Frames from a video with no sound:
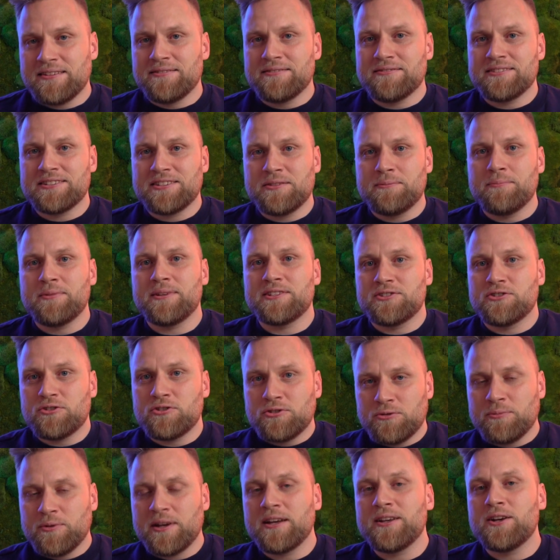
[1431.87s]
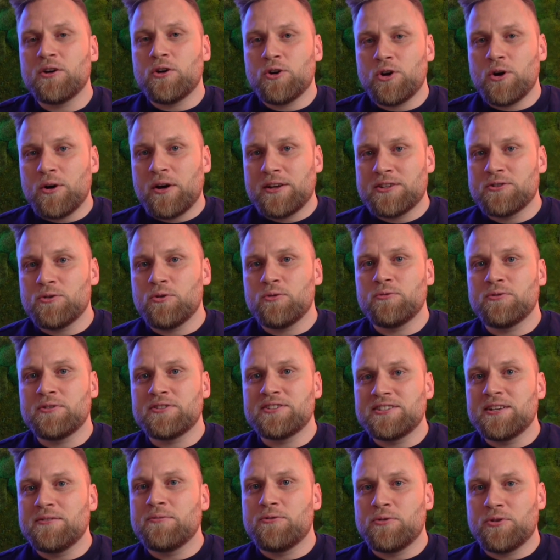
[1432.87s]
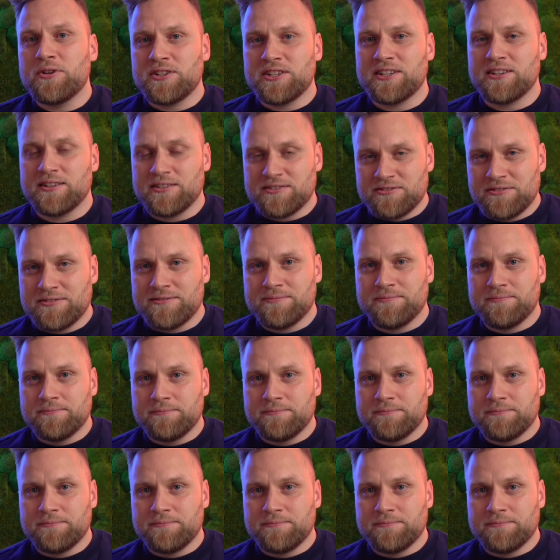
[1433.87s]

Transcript: This means you spread the cost over several years.